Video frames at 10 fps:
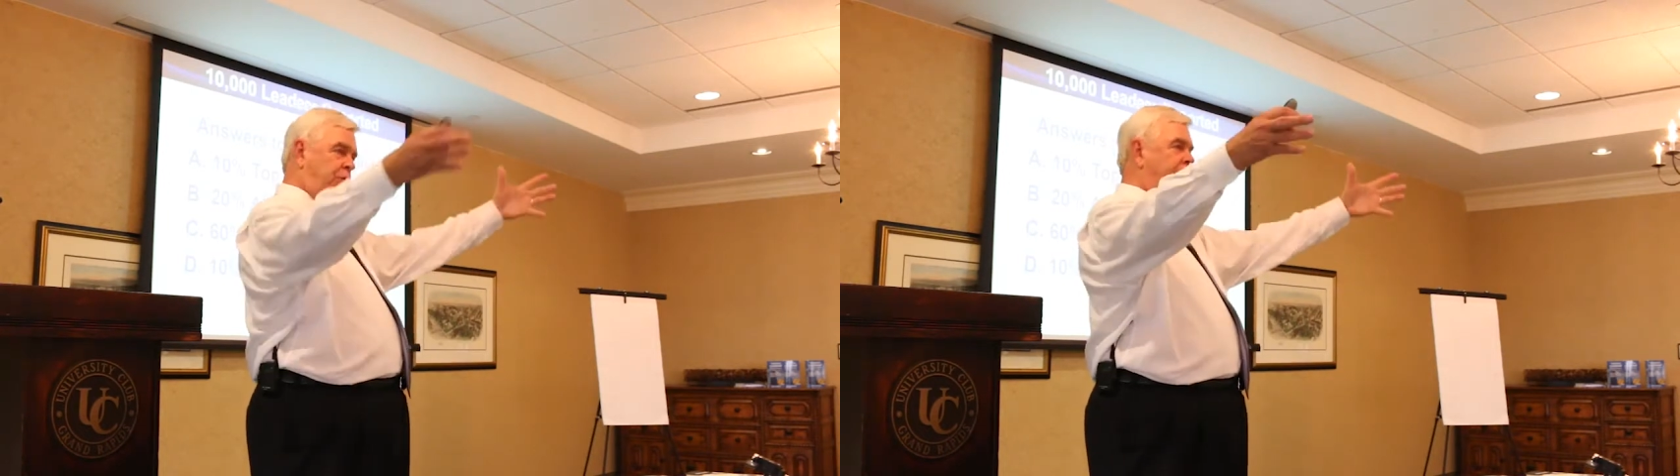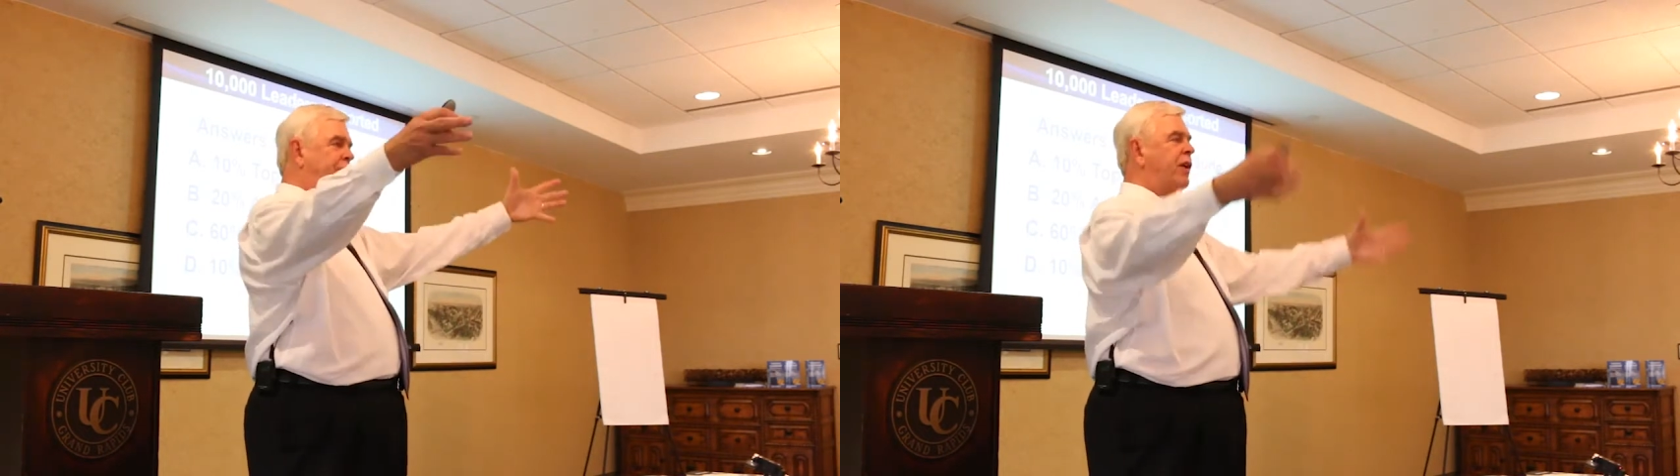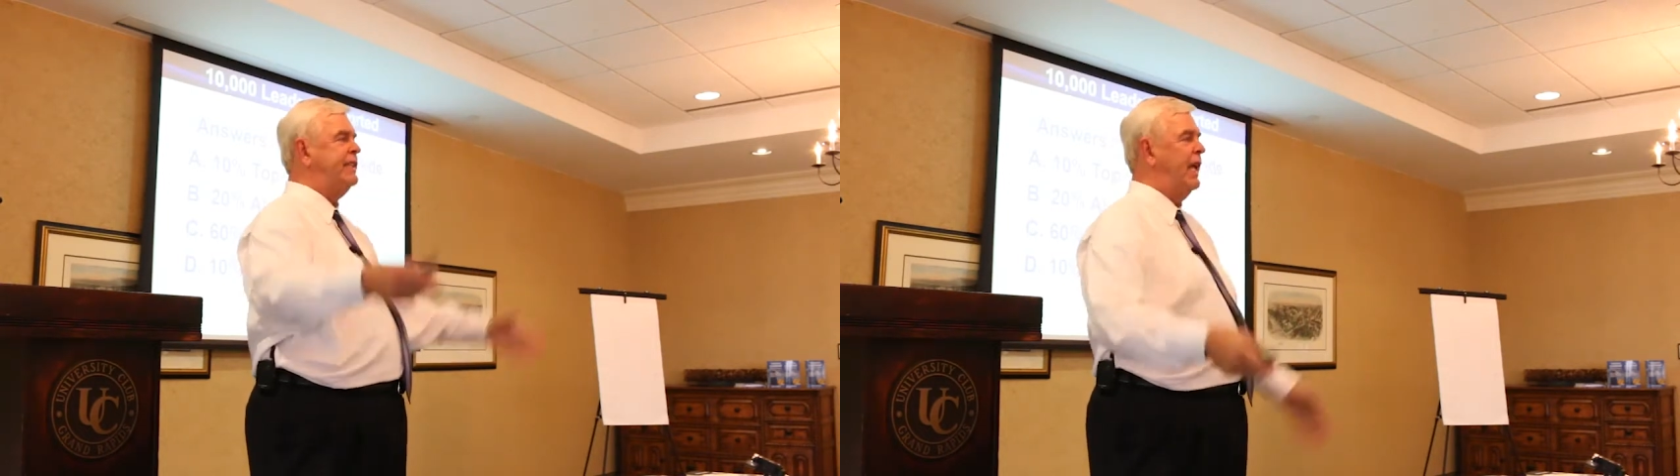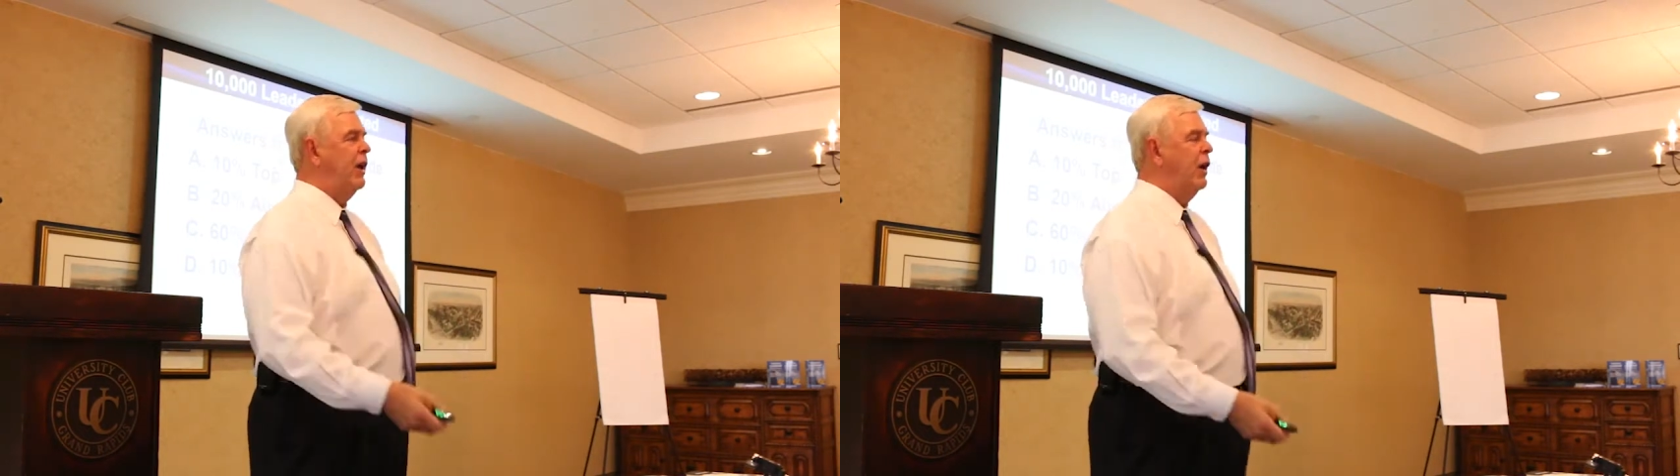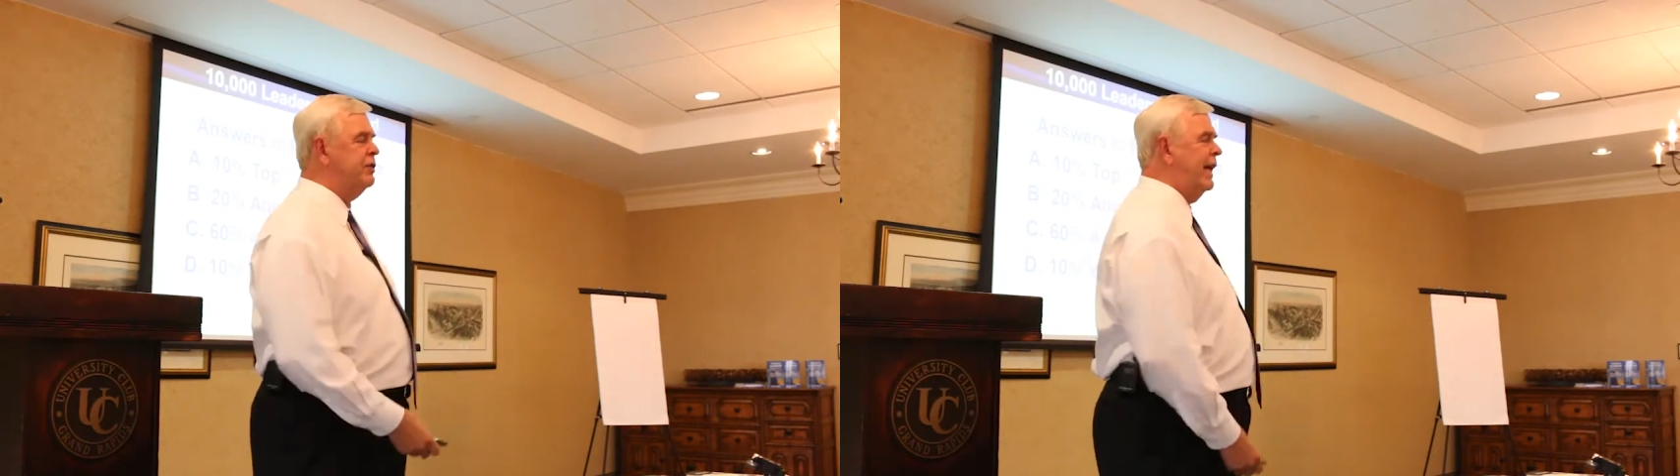room full of
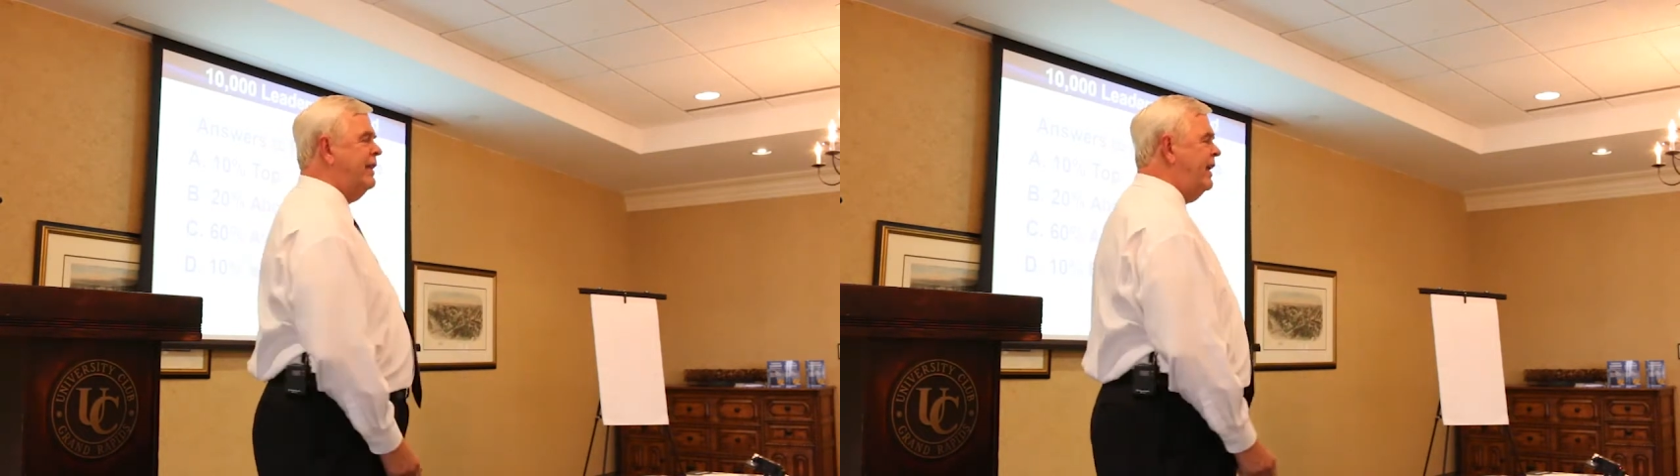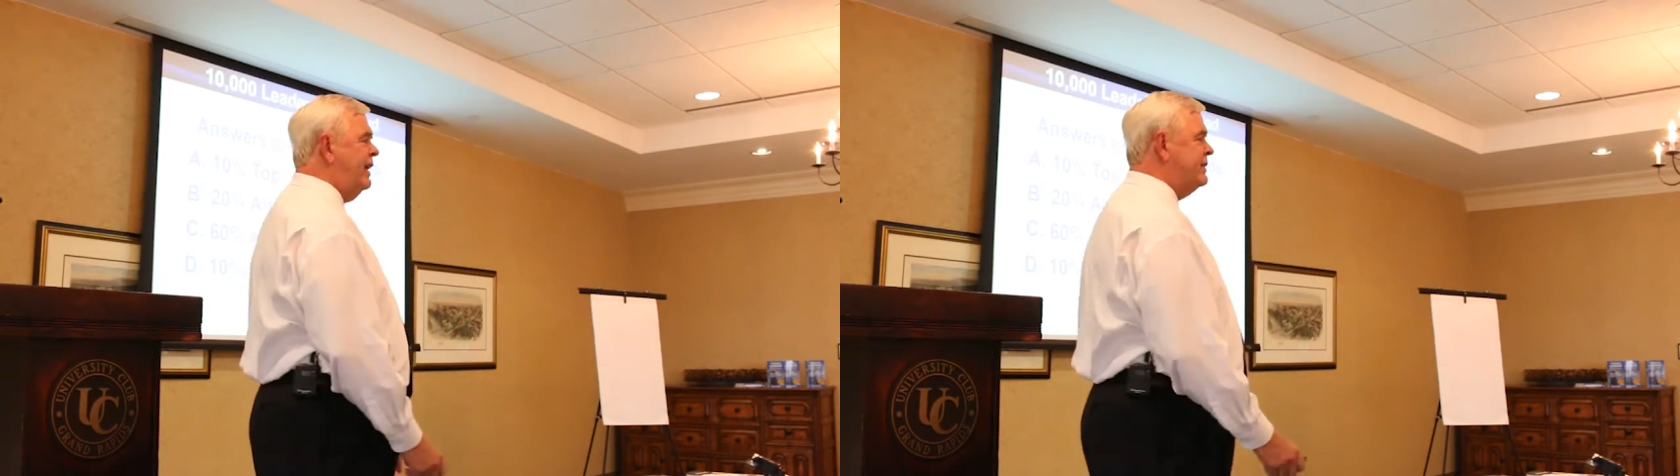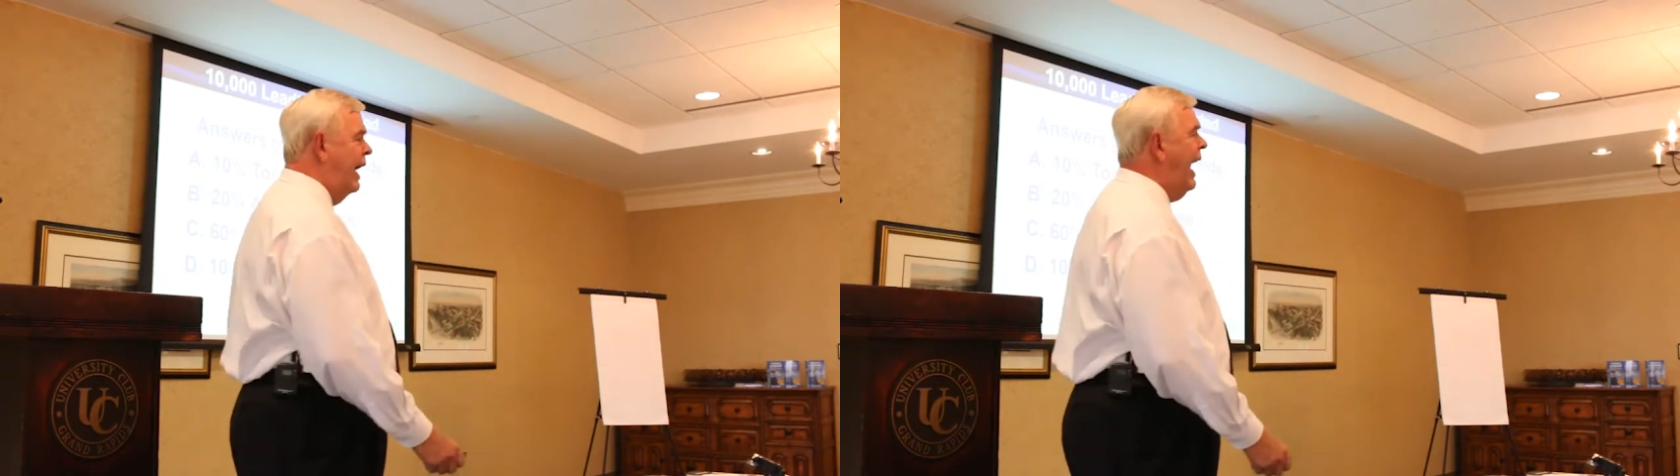CEOs like this.